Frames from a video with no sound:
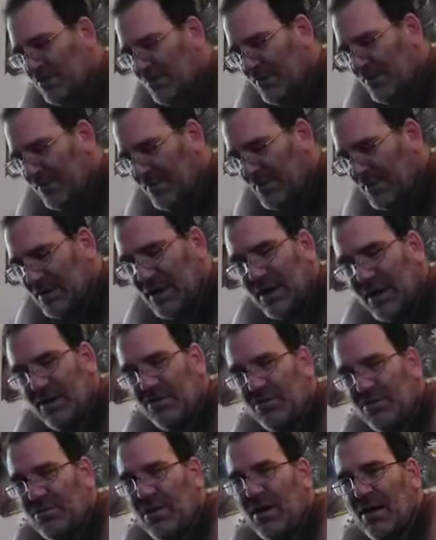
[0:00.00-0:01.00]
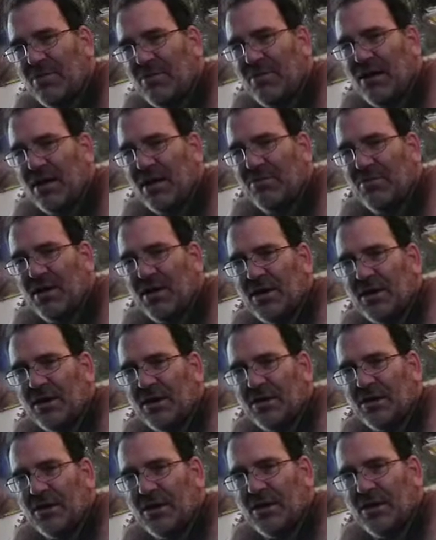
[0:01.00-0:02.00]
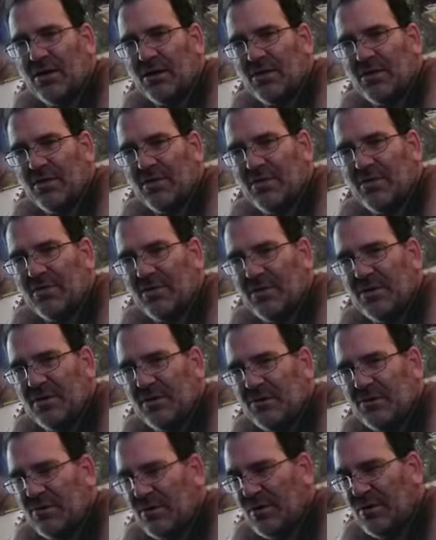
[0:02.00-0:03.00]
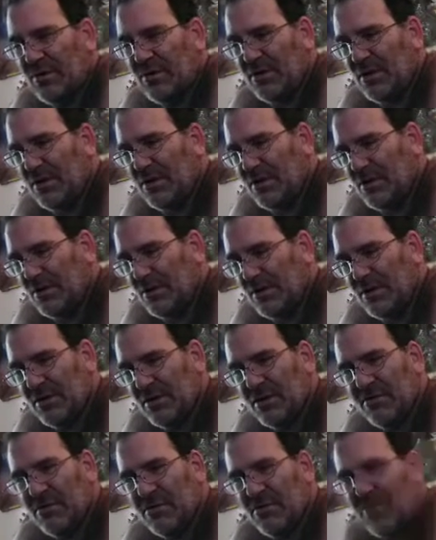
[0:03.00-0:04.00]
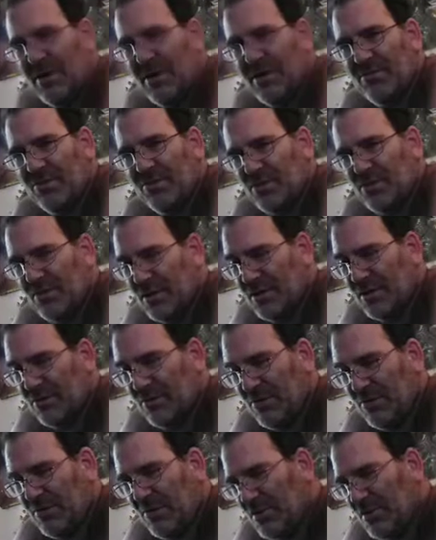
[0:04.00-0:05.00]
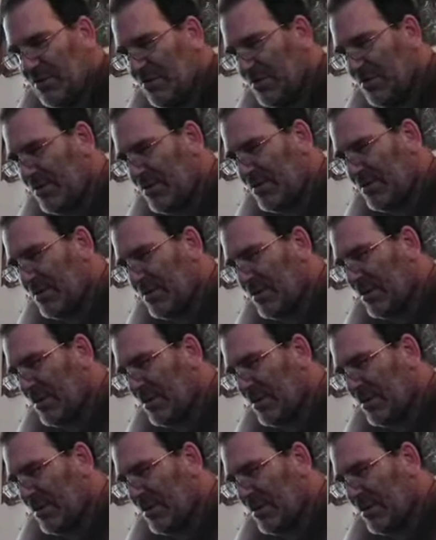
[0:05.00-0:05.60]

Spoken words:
We've decided we're probably not playing guitar, so if you just want to listen to me ramble, that's what we're doing.